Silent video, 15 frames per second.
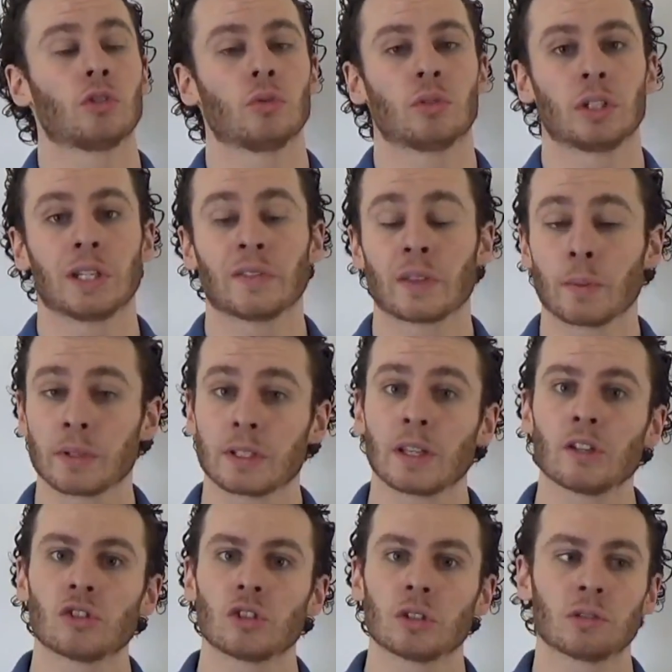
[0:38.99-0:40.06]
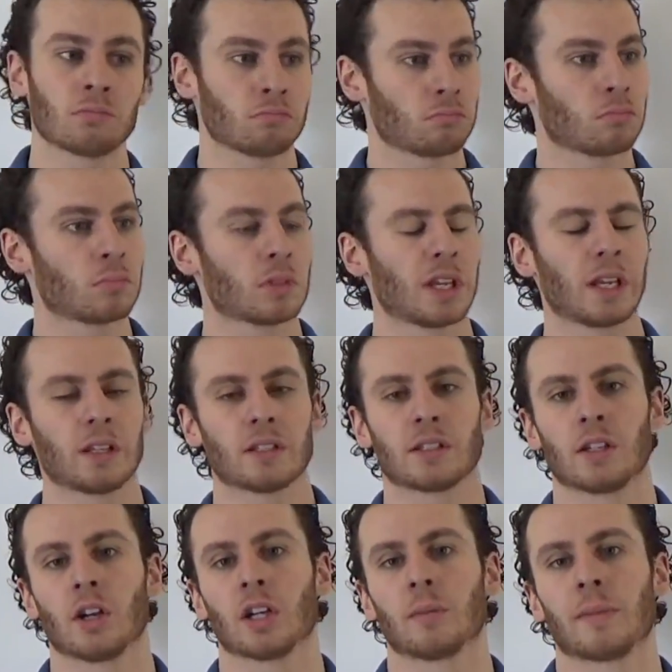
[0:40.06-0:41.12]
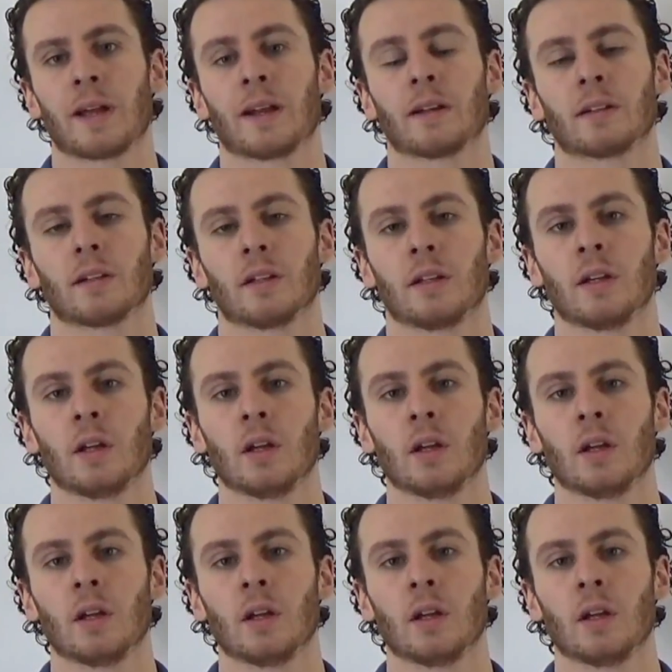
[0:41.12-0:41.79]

you to give them attention. They can sit automatically.